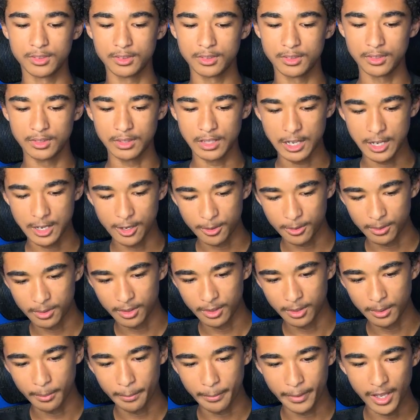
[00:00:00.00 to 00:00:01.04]
Now,
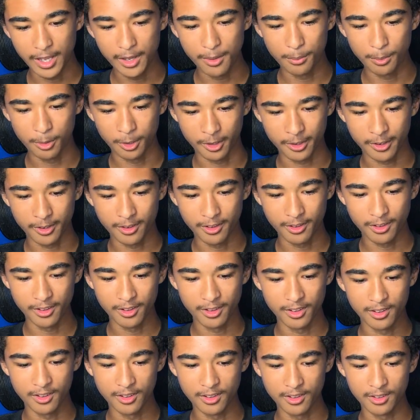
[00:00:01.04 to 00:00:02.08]
paintwork,
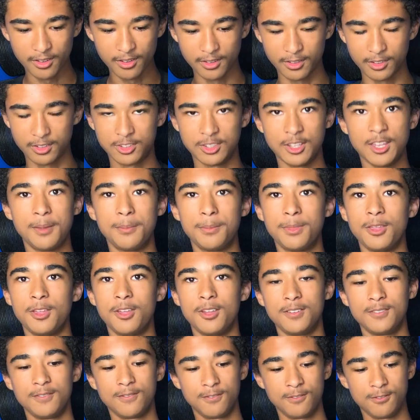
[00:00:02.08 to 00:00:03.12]
same
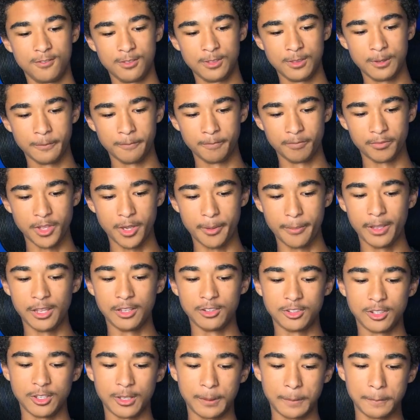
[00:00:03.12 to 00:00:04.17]
thing.
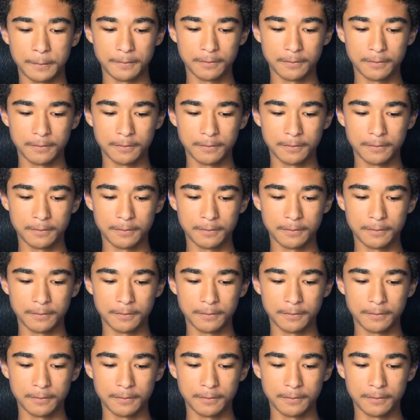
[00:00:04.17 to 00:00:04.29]
Amazing.